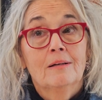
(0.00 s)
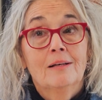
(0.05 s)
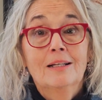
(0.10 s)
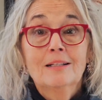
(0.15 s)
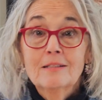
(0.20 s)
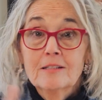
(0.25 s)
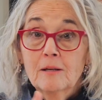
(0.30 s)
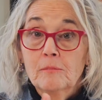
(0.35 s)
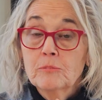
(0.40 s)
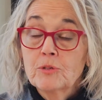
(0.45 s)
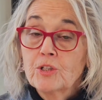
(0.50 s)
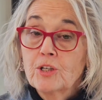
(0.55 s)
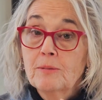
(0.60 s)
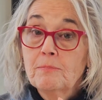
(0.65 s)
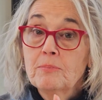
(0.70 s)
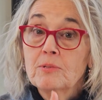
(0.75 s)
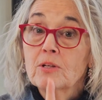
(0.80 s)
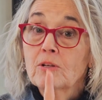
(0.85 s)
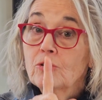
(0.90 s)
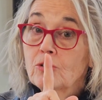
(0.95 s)
And some
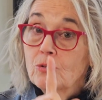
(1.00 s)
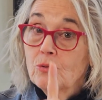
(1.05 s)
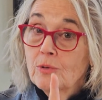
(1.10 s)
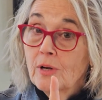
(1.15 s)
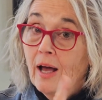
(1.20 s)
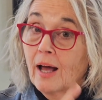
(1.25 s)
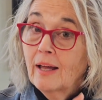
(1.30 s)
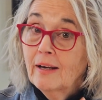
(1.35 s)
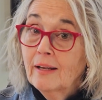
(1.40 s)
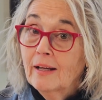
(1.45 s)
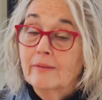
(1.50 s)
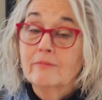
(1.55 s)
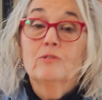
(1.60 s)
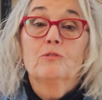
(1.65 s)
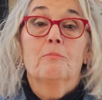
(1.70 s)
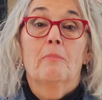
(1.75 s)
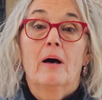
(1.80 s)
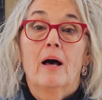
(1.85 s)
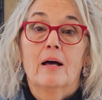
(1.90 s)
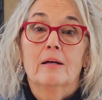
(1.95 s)
ships do not have
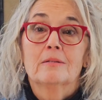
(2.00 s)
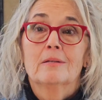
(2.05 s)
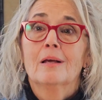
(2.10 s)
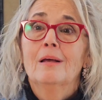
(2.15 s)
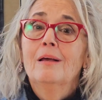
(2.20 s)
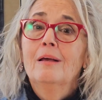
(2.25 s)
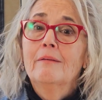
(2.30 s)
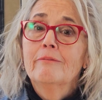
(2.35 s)
spas.